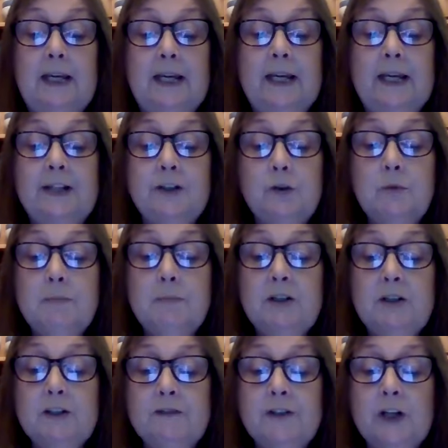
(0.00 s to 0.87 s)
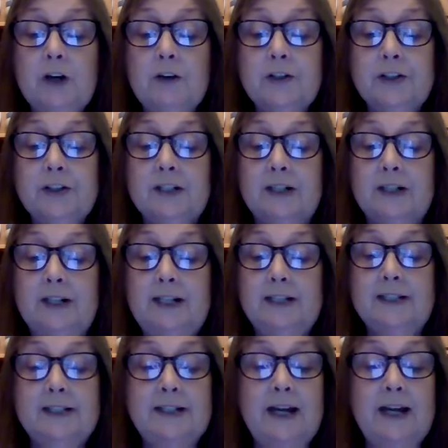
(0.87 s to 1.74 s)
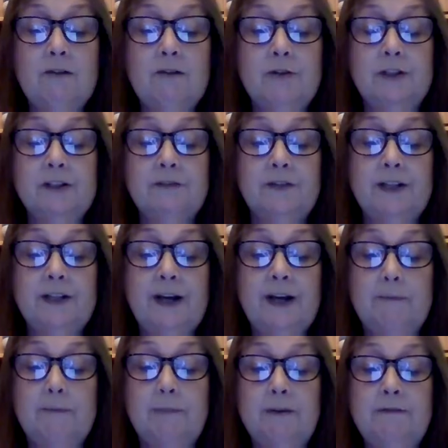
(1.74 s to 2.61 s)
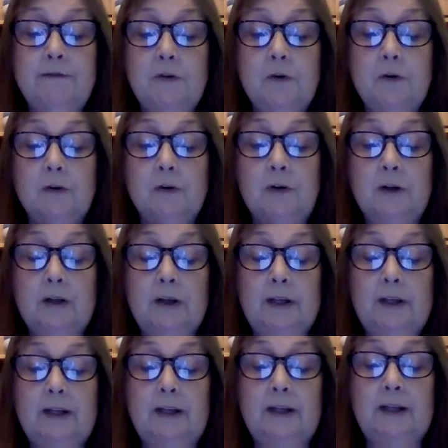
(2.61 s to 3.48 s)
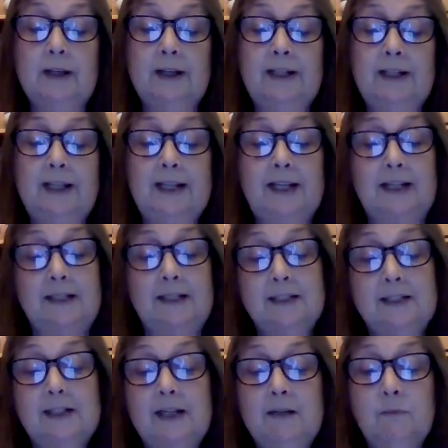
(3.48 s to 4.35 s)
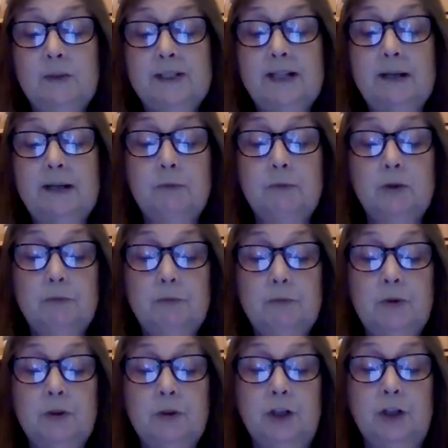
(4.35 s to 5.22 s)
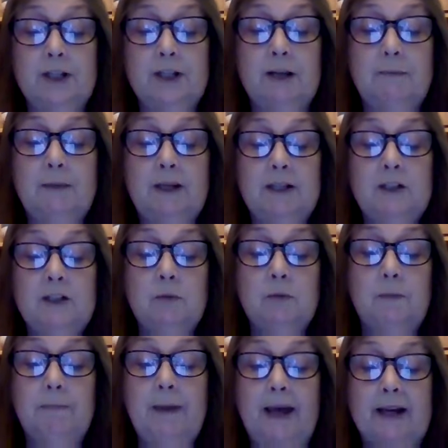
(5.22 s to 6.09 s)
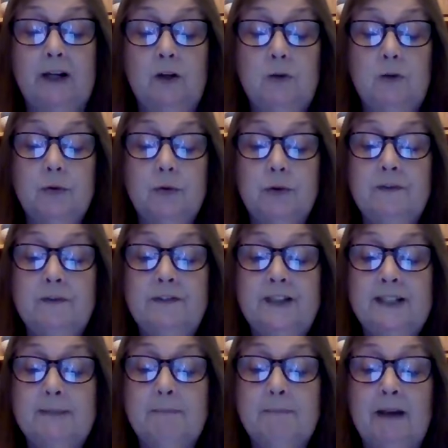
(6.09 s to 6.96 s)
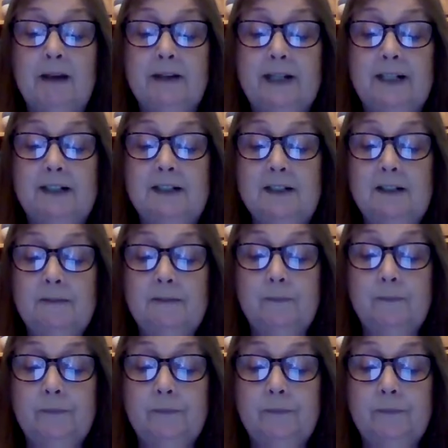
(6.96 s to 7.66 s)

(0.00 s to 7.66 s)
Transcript: He had almost forgotten his terrors of the night before. At least he was able to push them into a back corner of his mind.